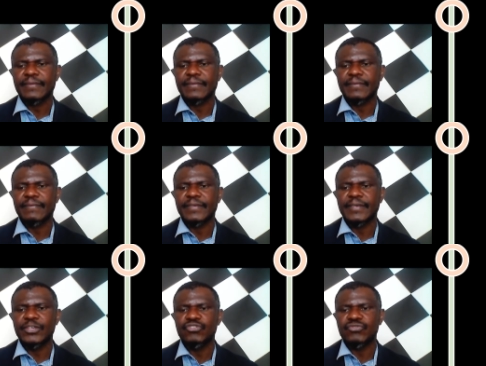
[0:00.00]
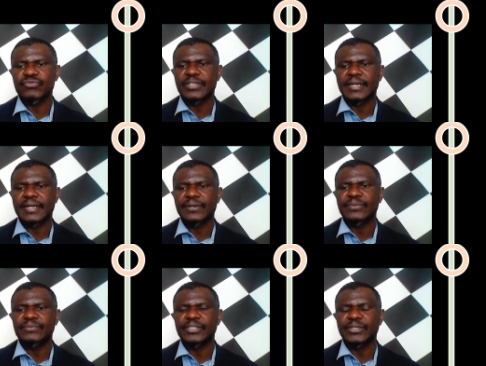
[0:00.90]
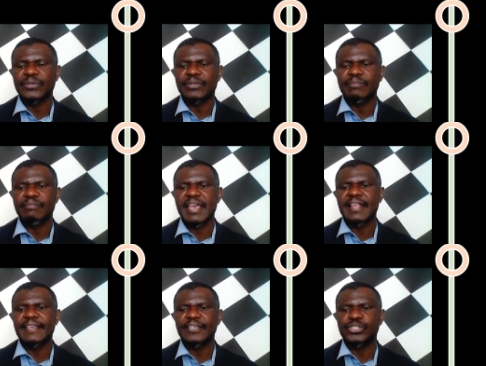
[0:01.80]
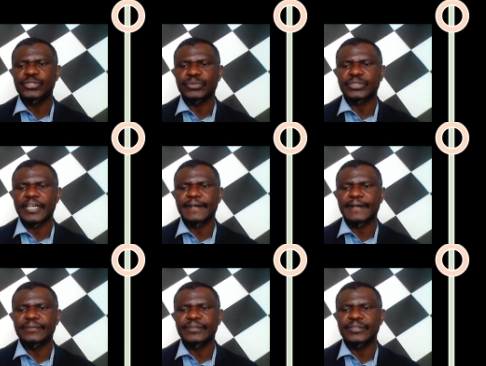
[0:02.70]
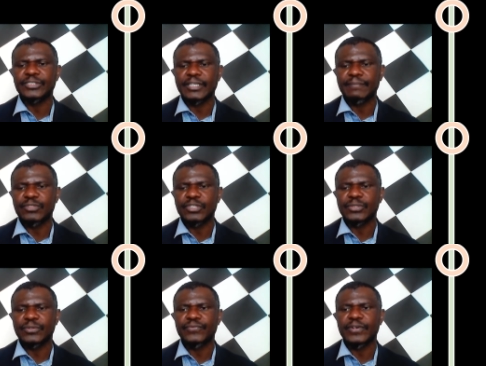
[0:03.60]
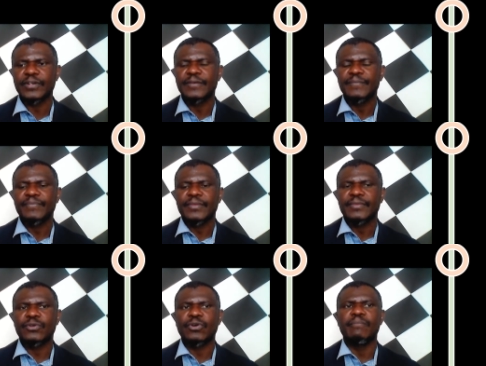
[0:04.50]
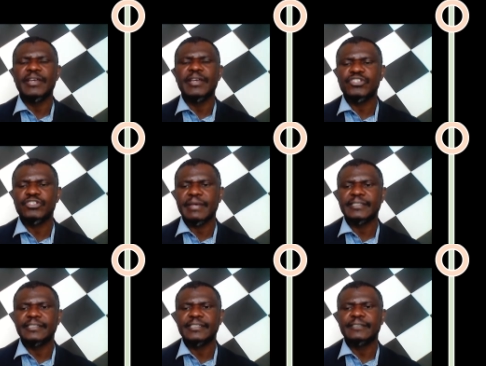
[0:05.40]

the issues around, or the main issues around the subject of the commencement